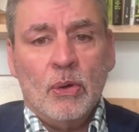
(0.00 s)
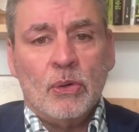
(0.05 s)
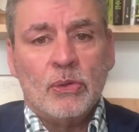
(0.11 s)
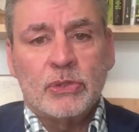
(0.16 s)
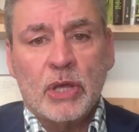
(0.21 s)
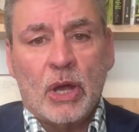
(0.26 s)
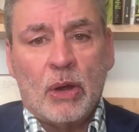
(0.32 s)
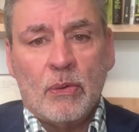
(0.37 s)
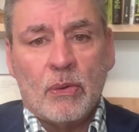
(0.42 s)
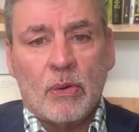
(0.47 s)

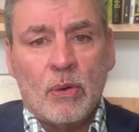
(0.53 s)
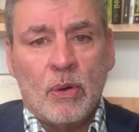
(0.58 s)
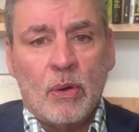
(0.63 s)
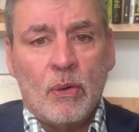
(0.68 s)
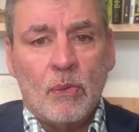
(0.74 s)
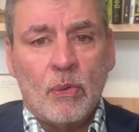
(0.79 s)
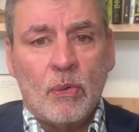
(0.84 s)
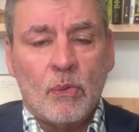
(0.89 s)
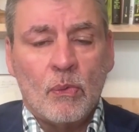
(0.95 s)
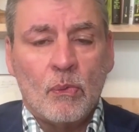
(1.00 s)
So
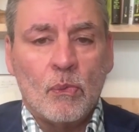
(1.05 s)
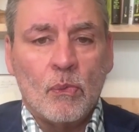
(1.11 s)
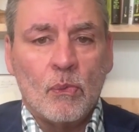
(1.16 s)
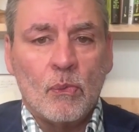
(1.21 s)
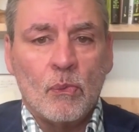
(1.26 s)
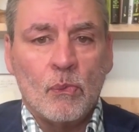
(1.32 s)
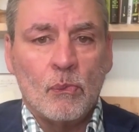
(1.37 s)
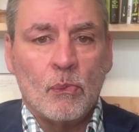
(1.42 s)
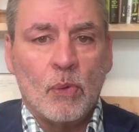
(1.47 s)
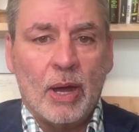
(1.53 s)

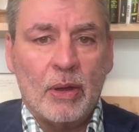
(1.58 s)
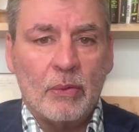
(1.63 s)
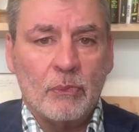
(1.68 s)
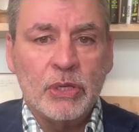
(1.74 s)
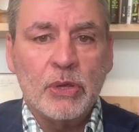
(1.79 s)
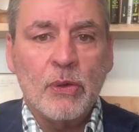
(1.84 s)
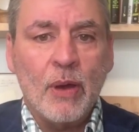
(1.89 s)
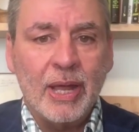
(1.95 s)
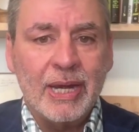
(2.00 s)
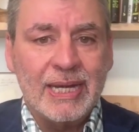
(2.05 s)
what,
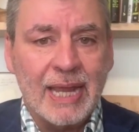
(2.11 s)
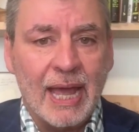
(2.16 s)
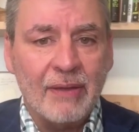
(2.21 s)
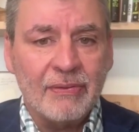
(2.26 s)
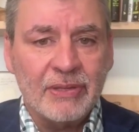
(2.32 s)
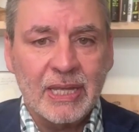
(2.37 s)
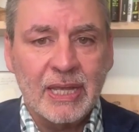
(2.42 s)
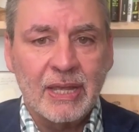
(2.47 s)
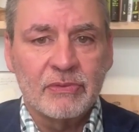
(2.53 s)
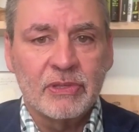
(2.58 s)
you have
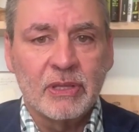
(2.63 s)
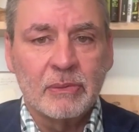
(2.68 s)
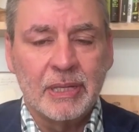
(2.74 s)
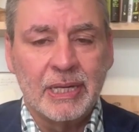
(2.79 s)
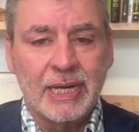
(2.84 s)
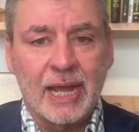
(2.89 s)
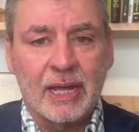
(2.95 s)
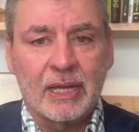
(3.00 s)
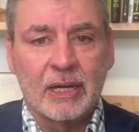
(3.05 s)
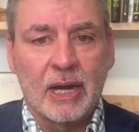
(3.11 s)
to give them
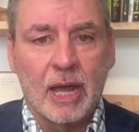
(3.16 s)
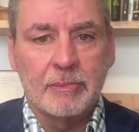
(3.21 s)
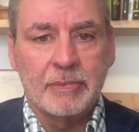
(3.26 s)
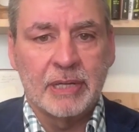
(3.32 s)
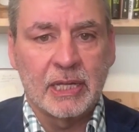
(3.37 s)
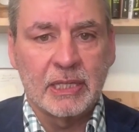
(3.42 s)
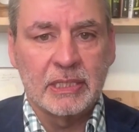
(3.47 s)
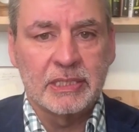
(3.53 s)
an economic